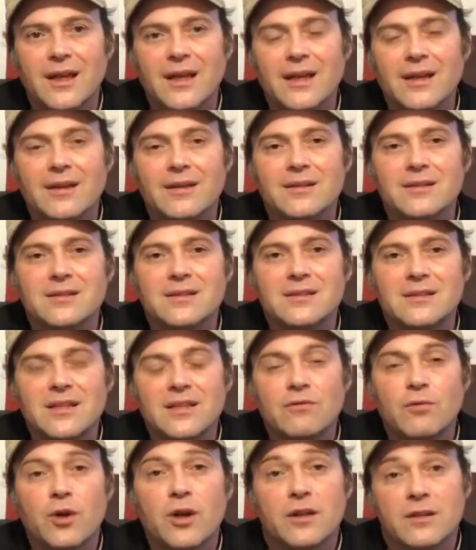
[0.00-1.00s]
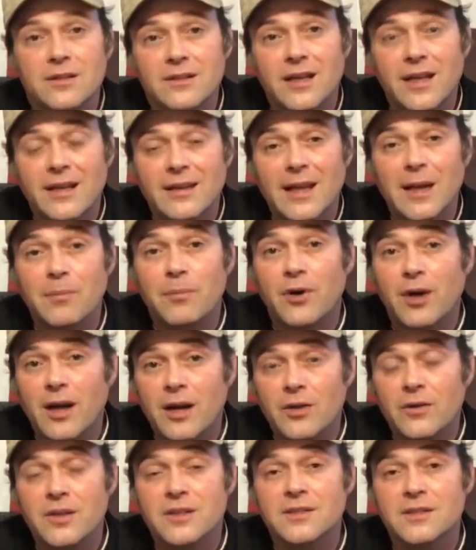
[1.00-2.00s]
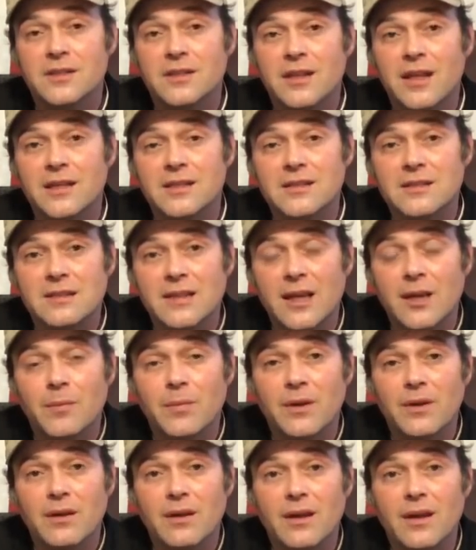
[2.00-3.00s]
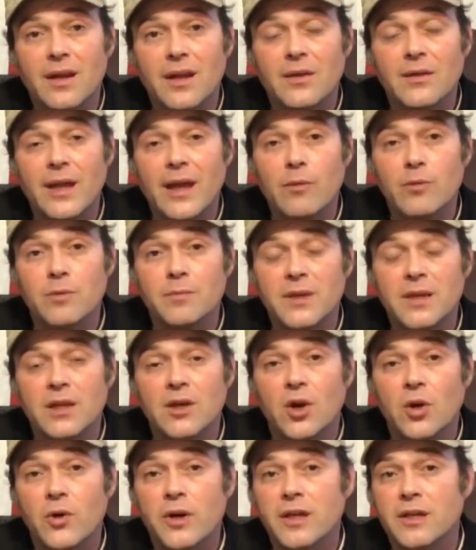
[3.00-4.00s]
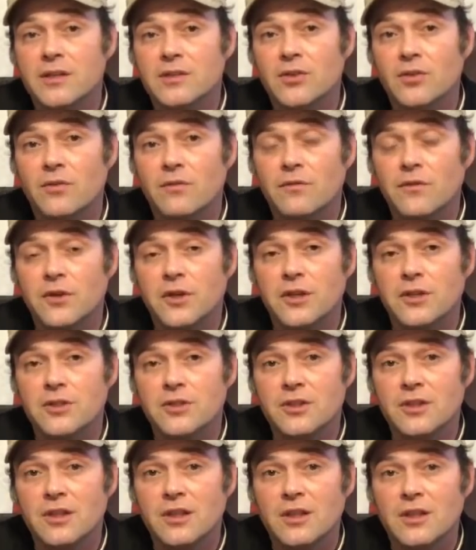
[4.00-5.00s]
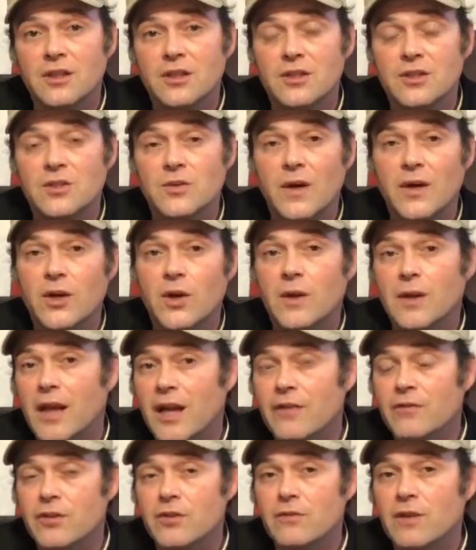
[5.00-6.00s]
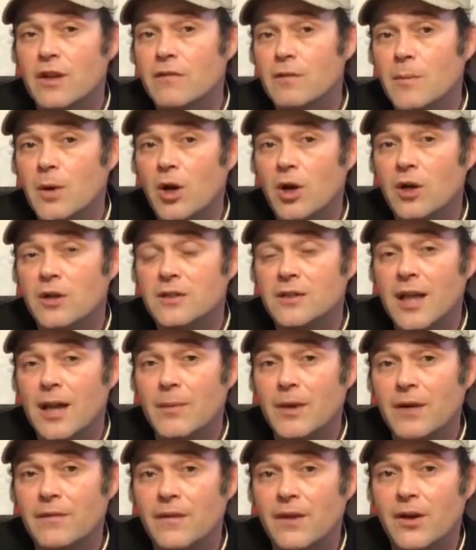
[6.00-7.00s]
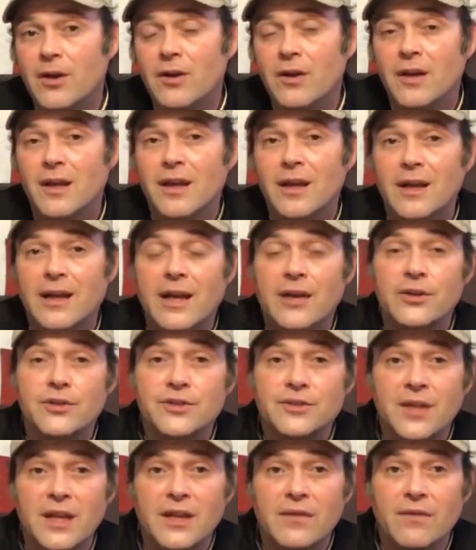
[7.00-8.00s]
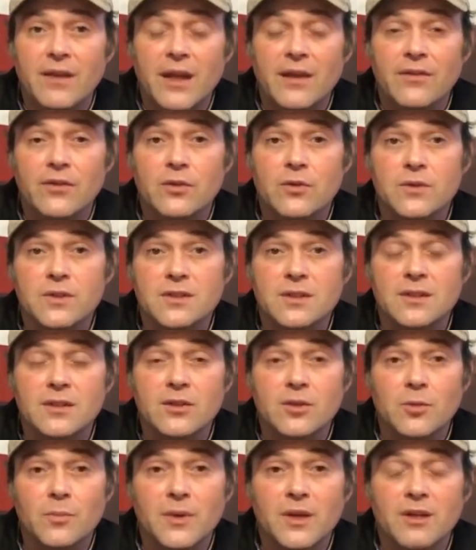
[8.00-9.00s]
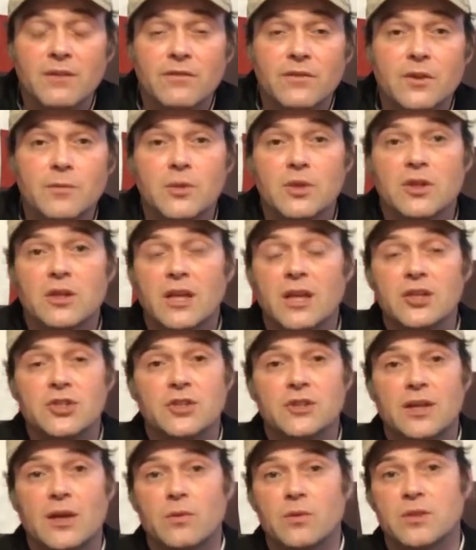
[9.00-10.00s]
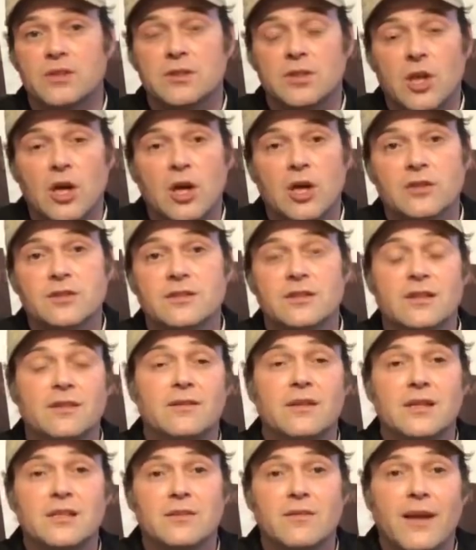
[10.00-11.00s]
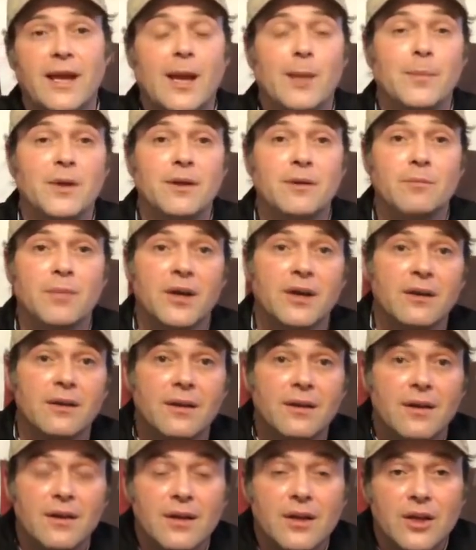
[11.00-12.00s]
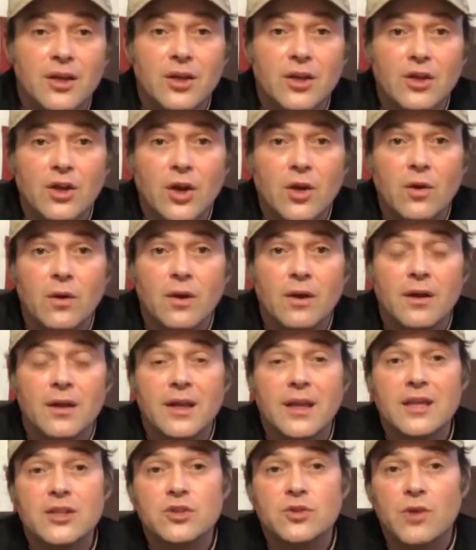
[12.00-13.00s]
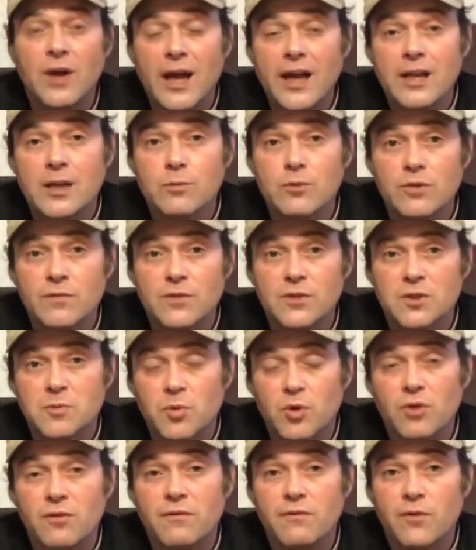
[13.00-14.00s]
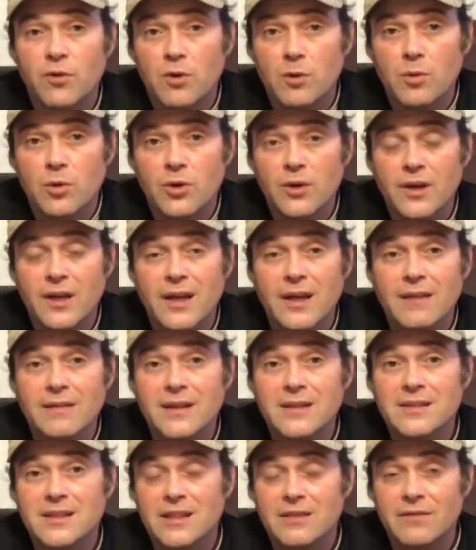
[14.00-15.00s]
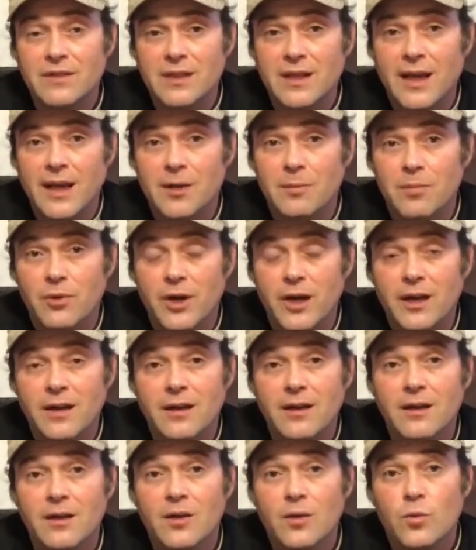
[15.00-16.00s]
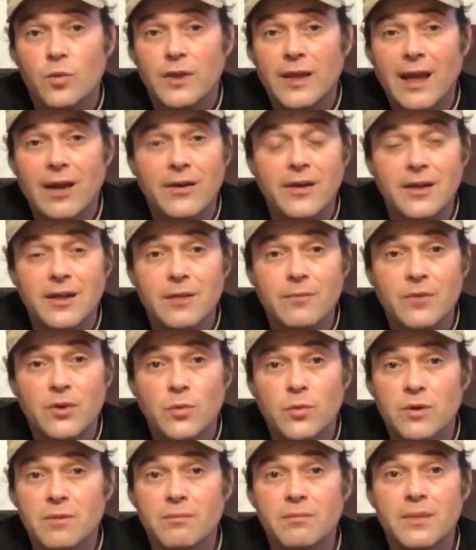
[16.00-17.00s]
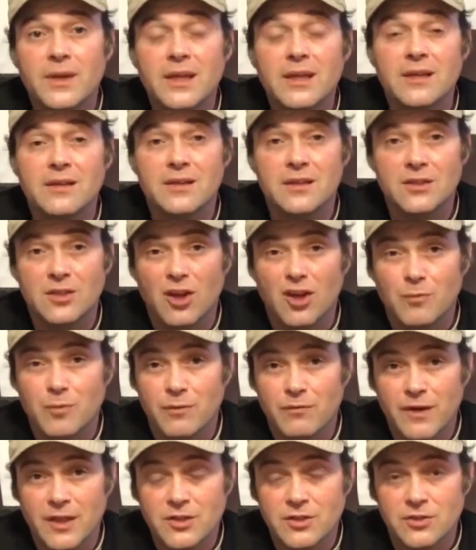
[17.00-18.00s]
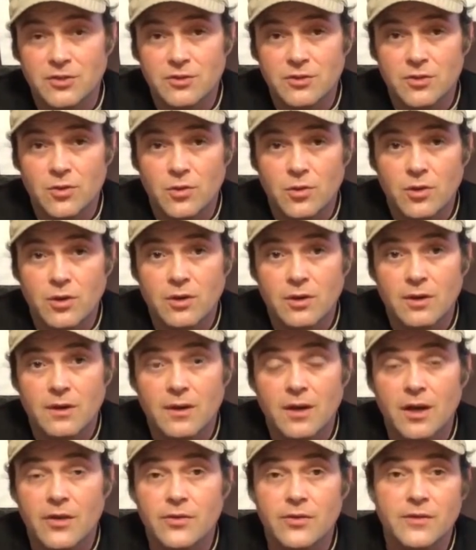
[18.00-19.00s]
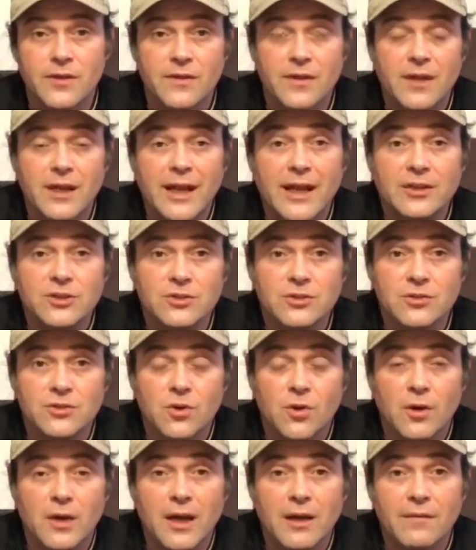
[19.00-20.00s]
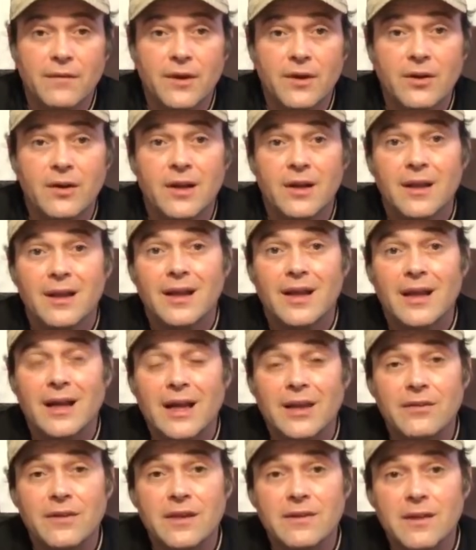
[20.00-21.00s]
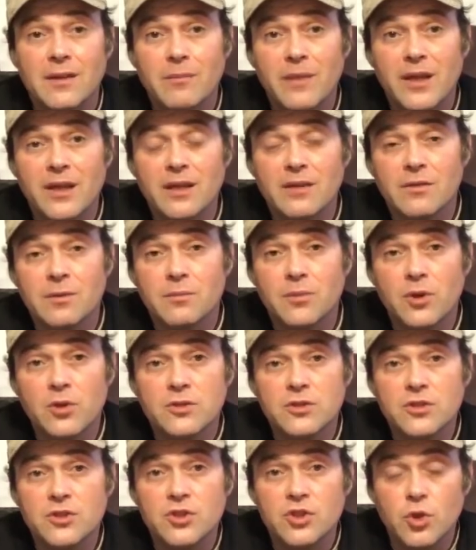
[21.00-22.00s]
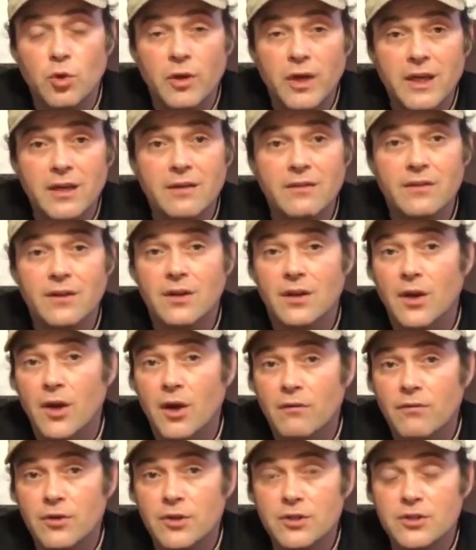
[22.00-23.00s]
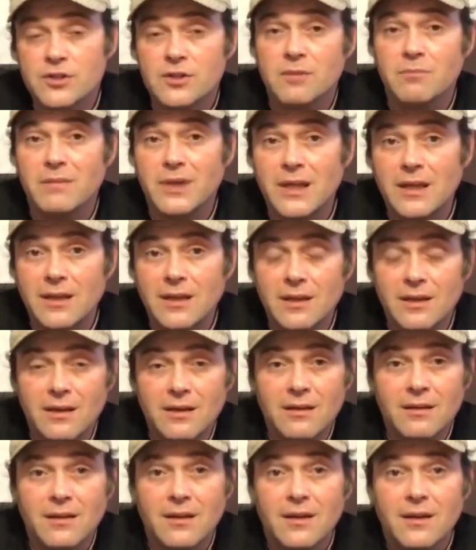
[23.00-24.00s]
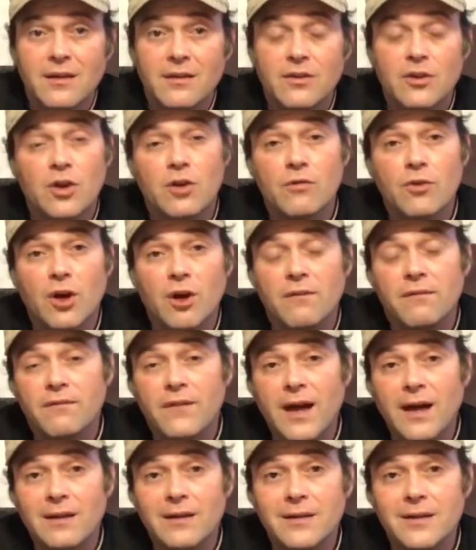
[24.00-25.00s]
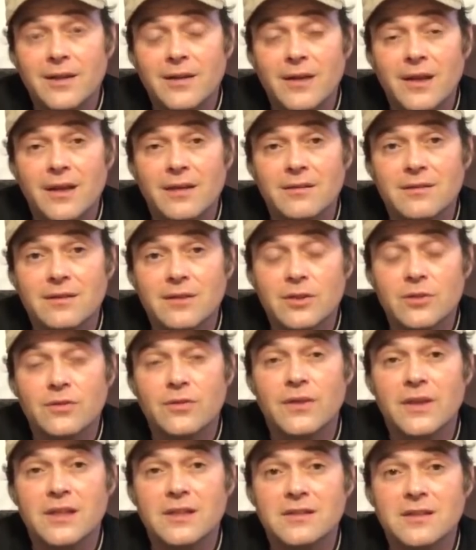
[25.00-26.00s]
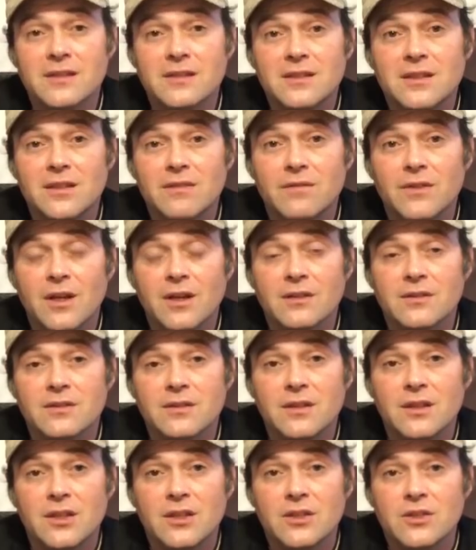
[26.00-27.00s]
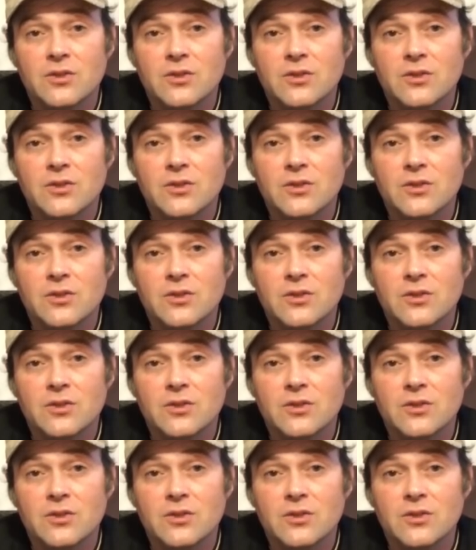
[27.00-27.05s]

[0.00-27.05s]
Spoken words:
And Steve wanted to take that progress to the next step, and that would be owning his own footage. So I know a lot of you have given him a hard time out there, and I understand that there was a little bit of communication that was lost and things have happened, but, you know, he's trying to move the sport forward, and let's give the guy a break. Without him, there wouldn't be a Disc Golf Professional Tour other than the national tour out there. And I think that many of the pros enjoy it, the coverage, the media, the overall following, and little things that Steve does.